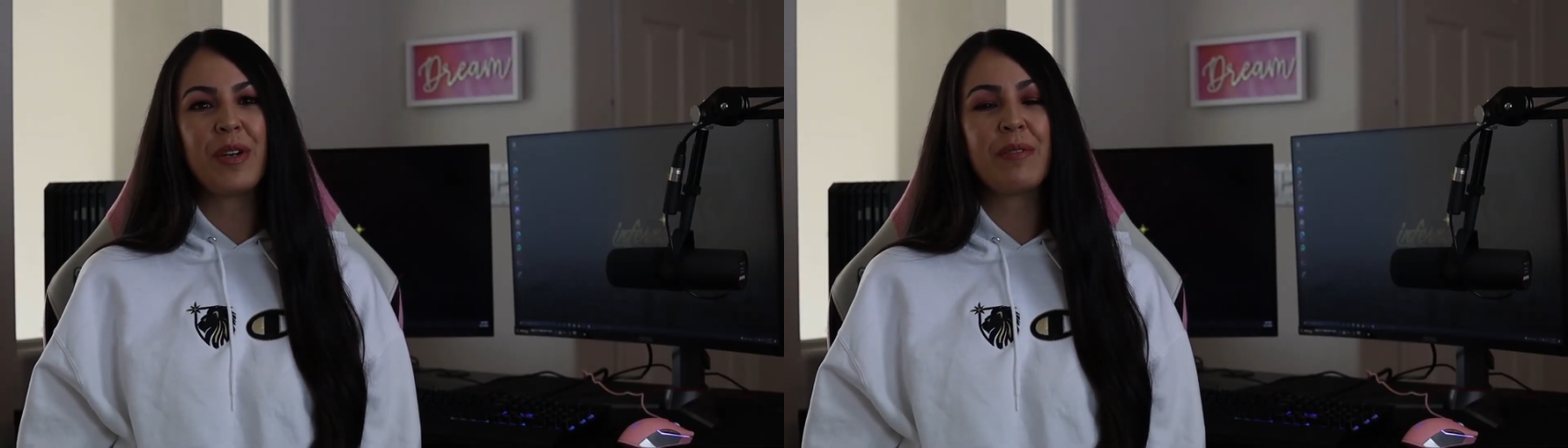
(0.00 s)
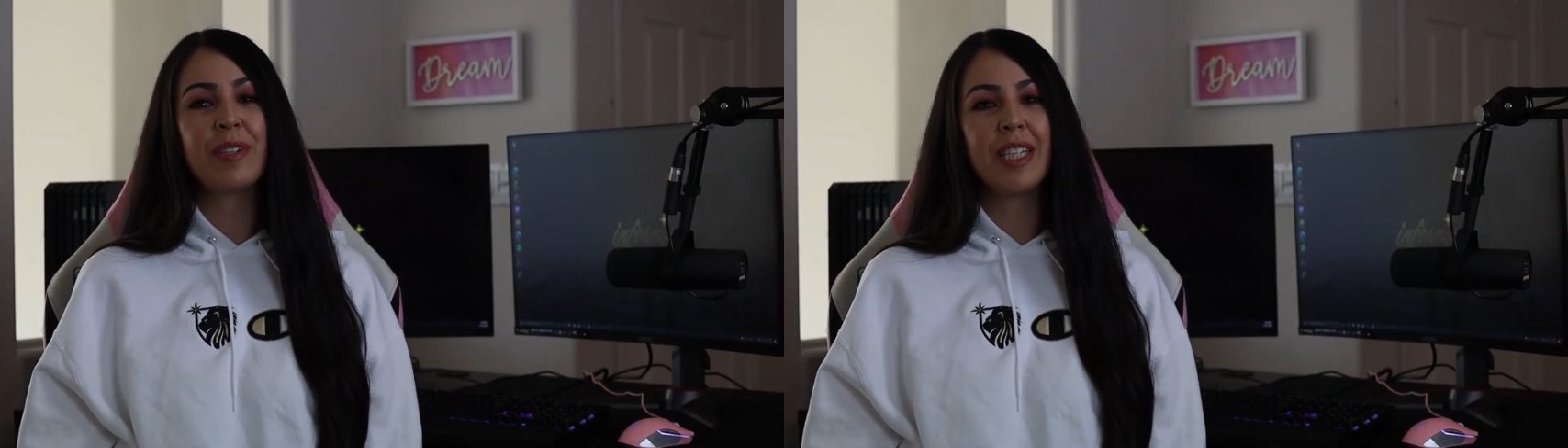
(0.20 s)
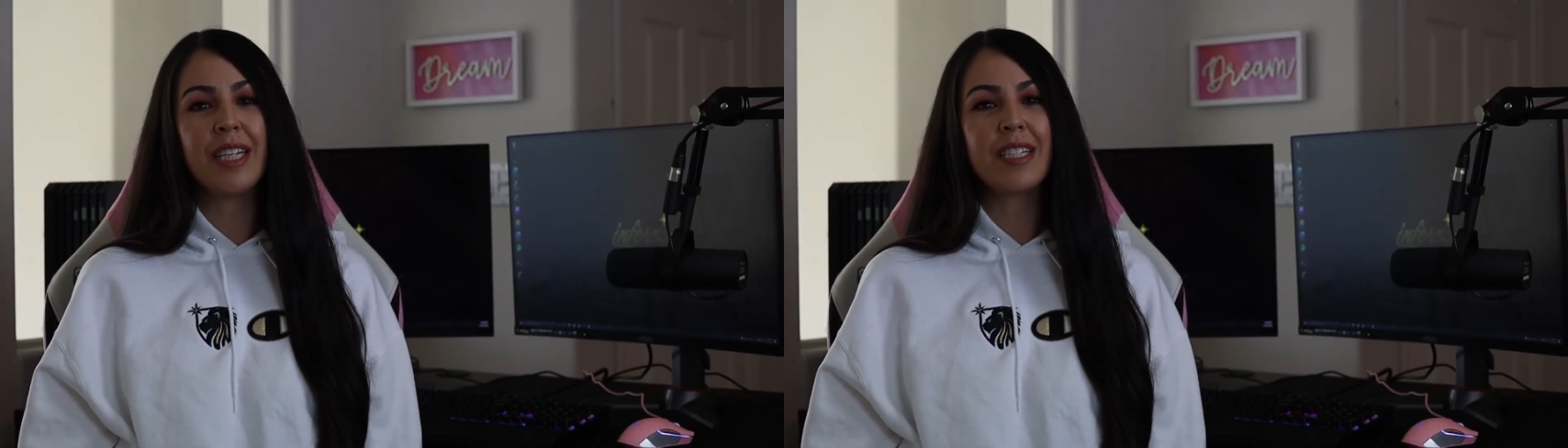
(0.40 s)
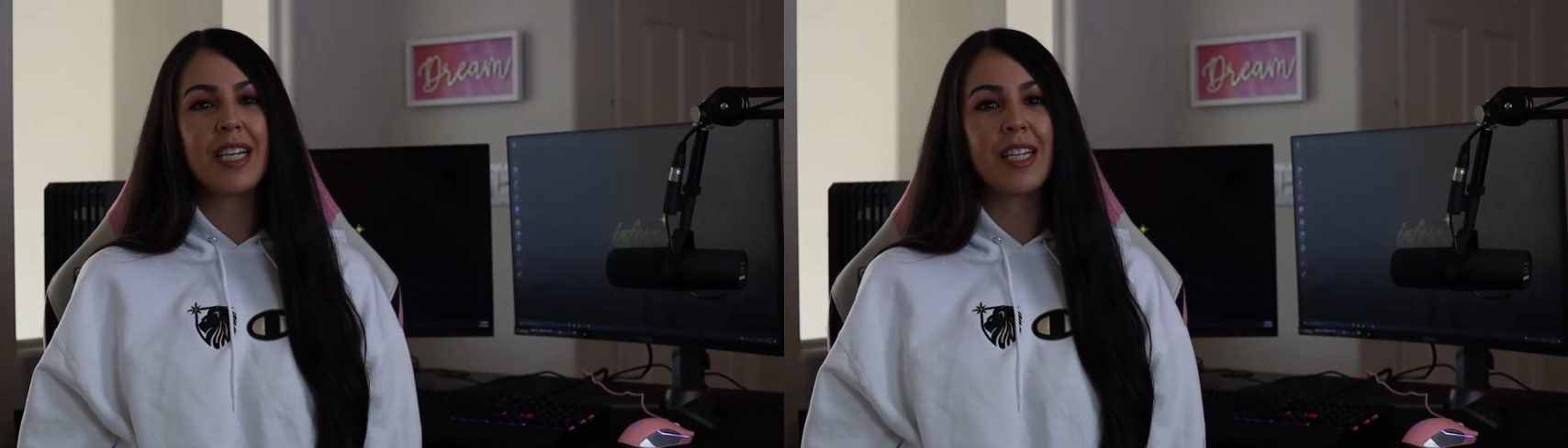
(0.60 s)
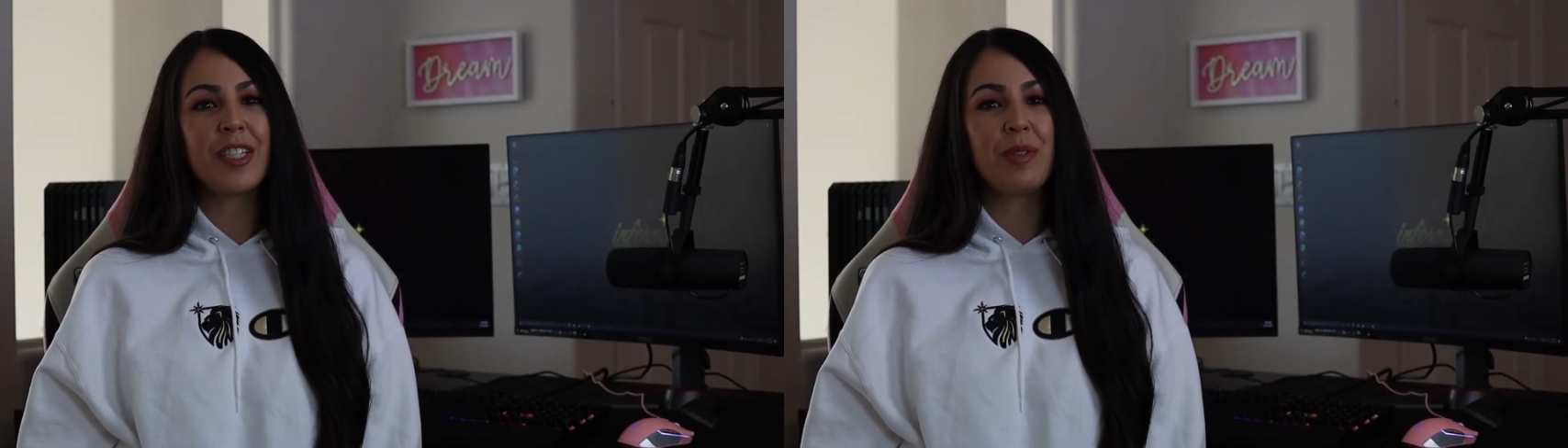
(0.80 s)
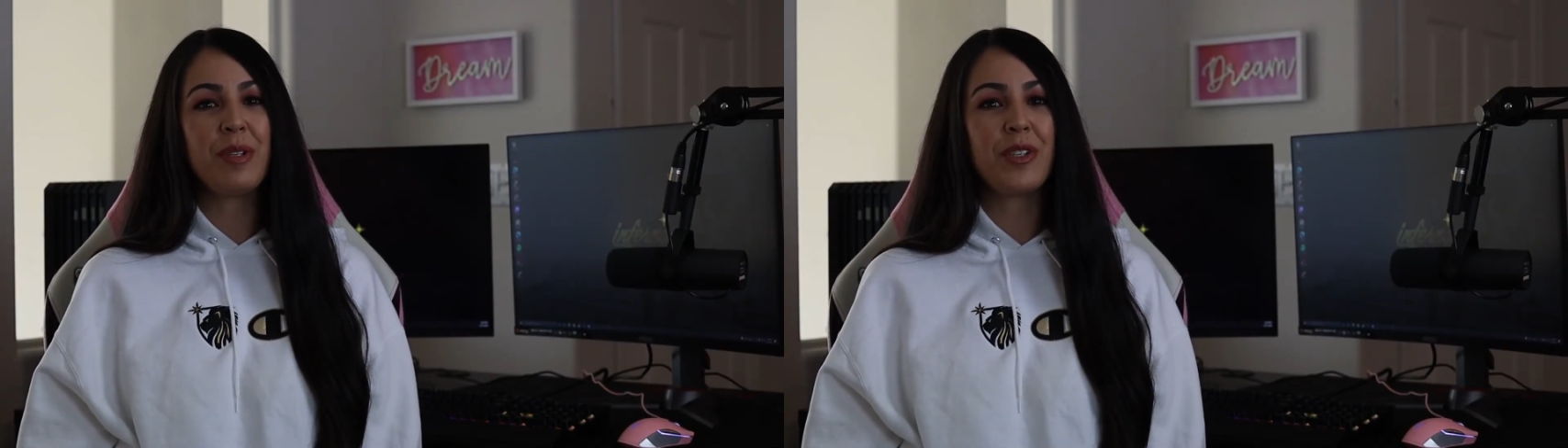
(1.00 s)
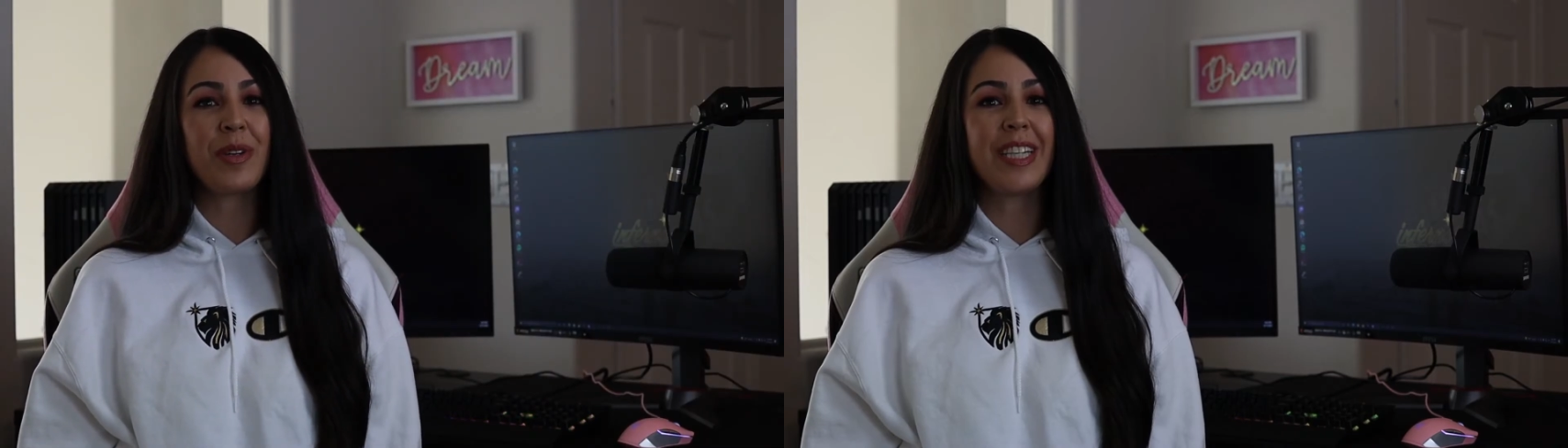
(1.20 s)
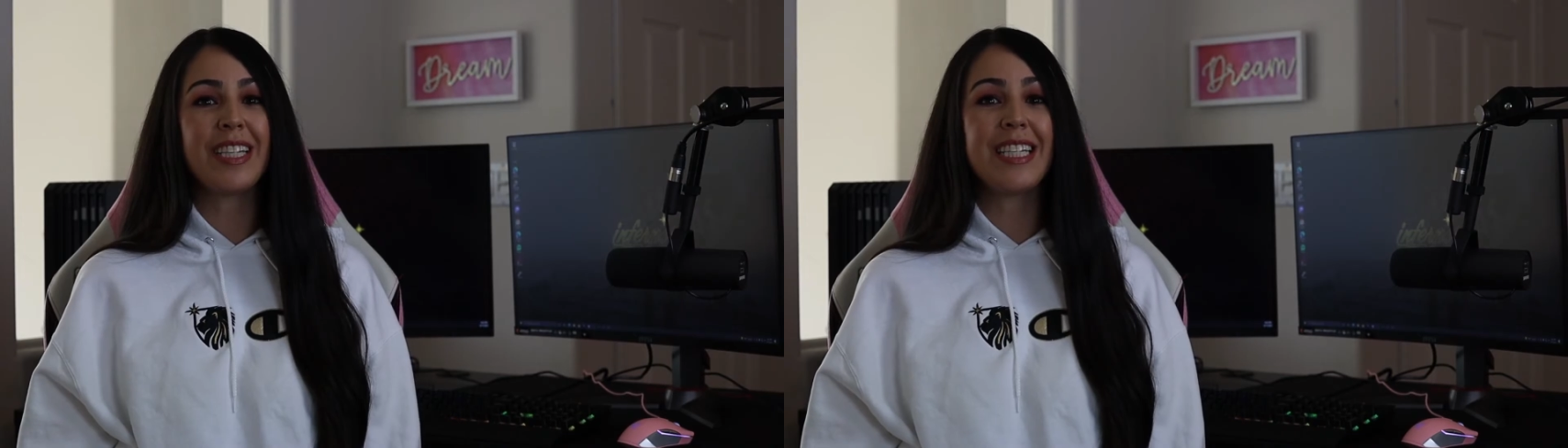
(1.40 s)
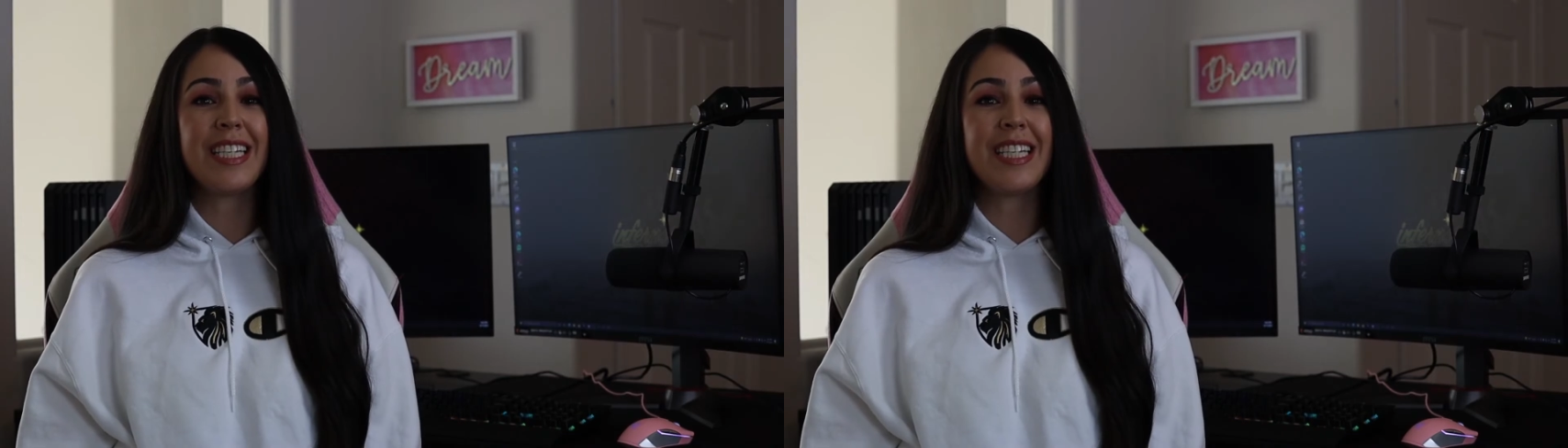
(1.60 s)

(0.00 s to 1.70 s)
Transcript: I'm really excited to be joining the